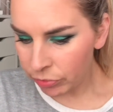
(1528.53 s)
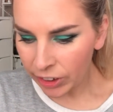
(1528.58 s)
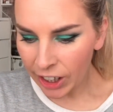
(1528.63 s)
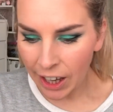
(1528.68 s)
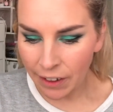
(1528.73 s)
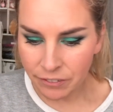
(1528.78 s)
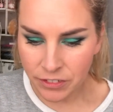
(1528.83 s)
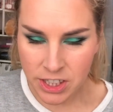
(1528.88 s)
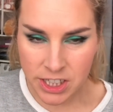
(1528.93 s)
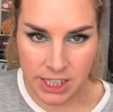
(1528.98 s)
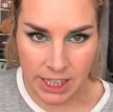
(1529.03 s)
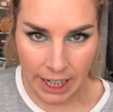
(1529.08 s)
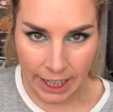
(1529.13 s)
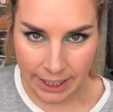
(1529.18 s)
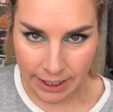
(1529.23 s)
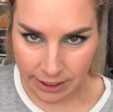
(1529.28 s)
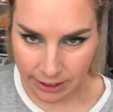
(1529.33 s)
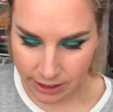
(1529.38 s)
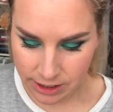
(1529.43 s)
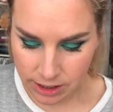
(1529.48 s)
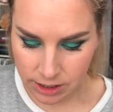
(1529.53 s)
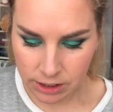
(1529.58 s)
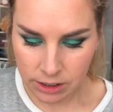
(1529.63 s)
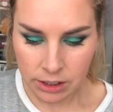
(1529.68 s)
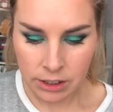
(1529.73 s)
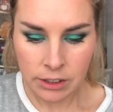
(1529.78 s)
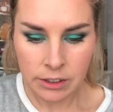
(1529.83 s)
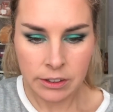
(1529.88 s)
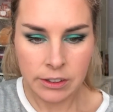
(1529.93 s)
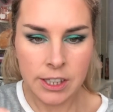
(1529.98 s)
I've decided
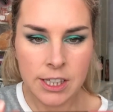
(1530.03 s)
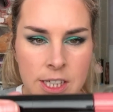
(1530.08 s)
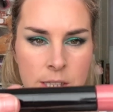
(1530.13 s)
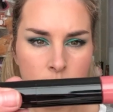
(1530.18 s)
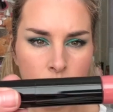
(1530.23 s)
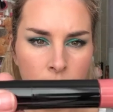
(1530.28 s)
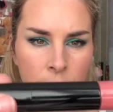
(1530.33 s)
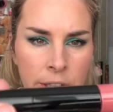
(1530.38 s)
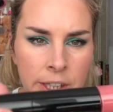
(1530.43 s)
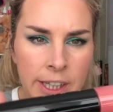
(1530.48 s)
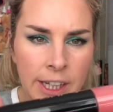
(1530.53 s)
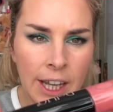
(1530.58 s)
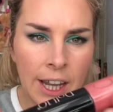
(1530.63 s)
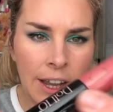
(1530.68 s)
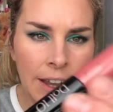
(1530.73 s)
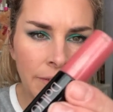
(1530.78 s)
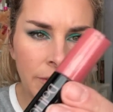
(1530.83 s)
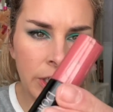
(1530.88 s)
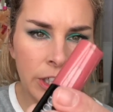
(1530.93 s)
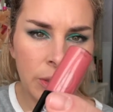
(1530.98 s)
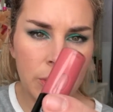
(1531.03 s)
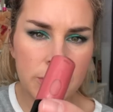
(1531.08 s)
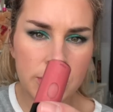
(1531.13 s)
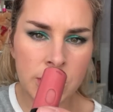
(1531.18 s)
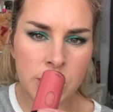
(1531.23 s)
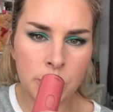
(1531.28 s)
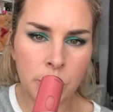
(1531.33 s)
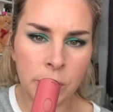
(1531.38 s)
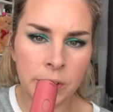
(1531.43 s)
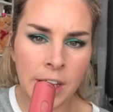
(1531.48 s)
this one here, I haven't used
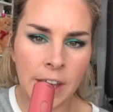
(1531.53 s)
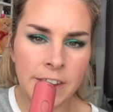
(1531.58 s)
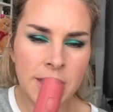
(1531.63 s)
this one yet.